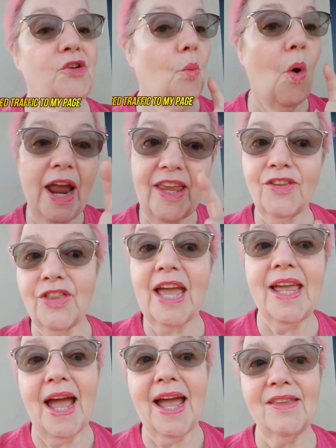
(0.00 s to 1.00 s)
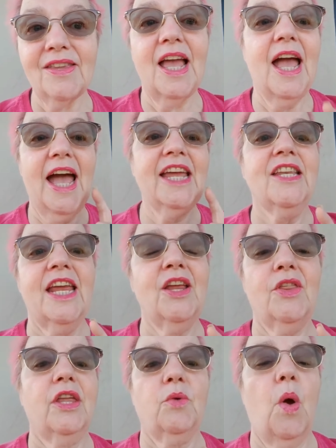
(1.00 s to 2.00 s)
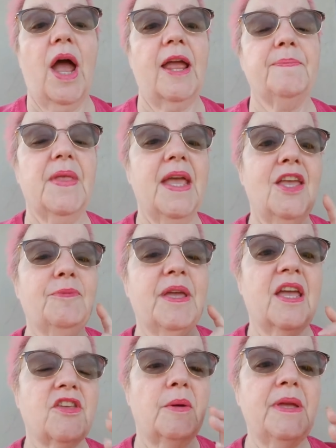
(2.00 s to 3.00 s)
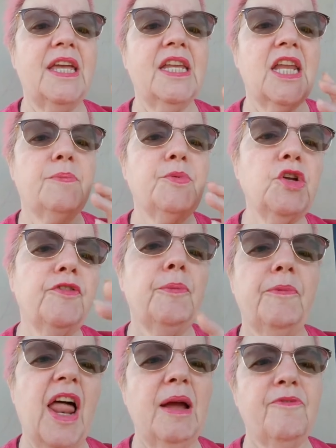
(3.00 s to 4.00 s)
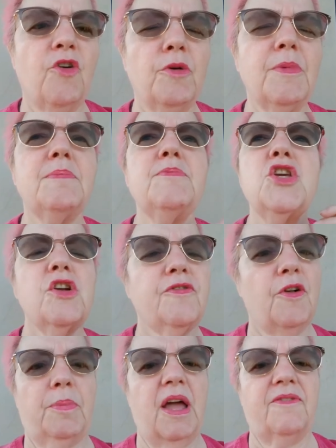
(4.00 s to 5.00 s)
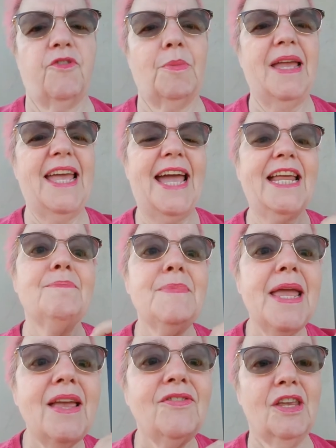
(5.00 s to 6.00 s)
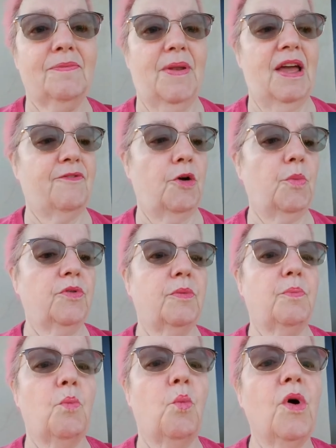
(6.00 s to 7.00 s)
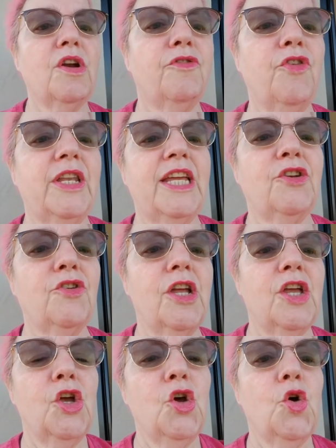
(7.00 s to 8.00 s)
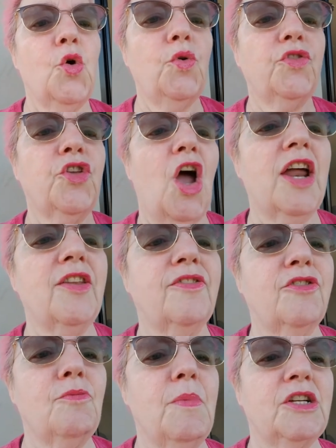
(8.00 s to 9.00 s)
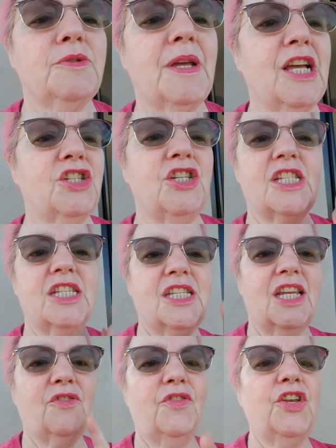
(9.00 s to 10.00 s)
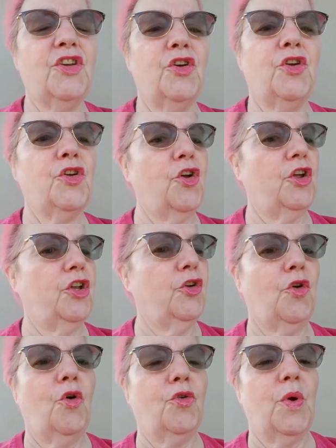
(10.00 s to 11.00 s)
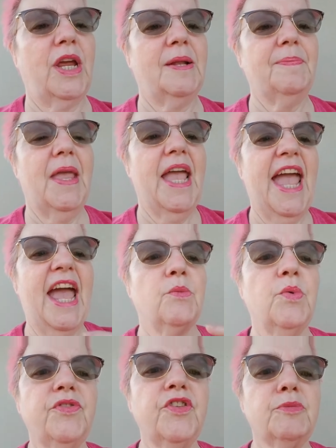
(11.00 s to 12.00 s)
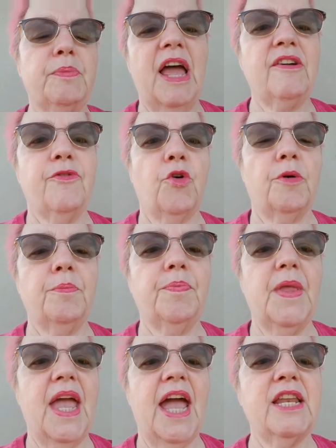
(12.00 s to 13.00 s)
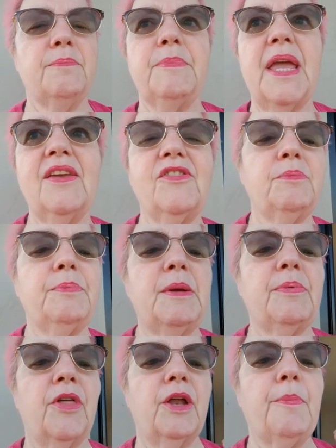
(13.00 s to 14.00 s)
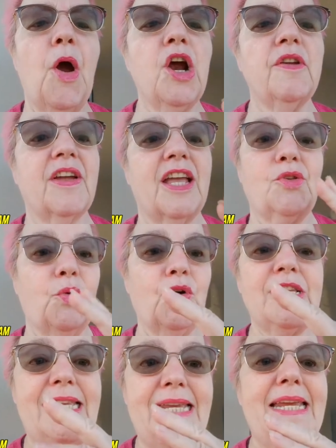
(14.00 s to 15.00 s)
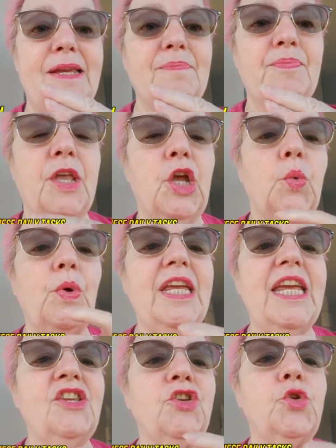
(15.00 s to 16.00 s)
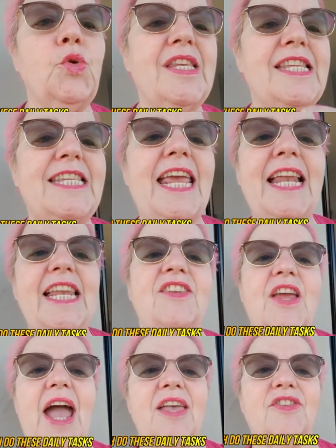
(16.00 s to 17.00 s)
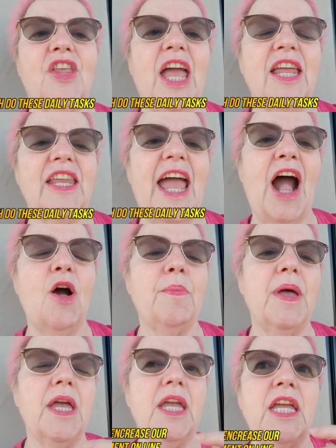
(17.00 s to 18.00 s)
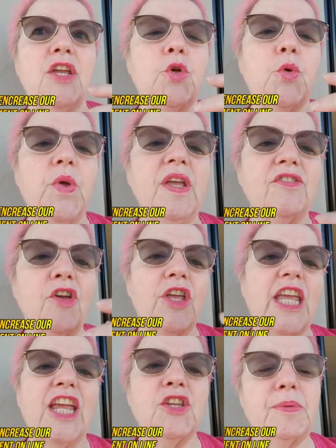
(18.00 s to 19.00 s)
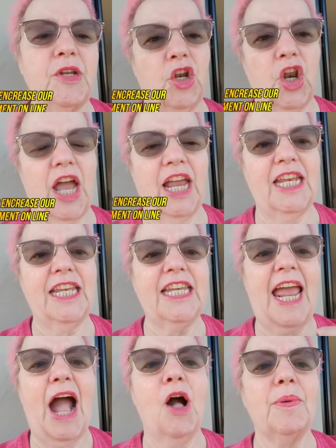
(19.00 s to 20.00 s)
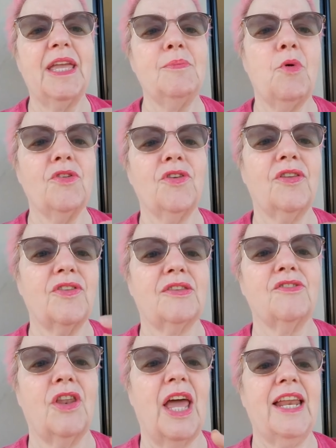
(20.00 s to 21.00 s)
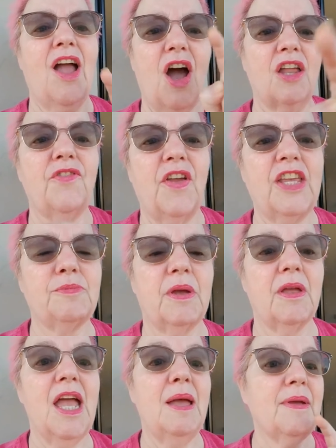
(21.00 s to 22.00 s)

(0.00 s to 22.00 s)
And why is that, guys? I tell you that why. Because I'm in a beautiful platform, an amazing platform with a wonderful leader who's taught us so much because she's a six-figure earner in her own right. And with this platform and amazing people that are part of it, because we're a team, we each do these daily tasks to help increase our engagement online, to help get more success online on Facebook.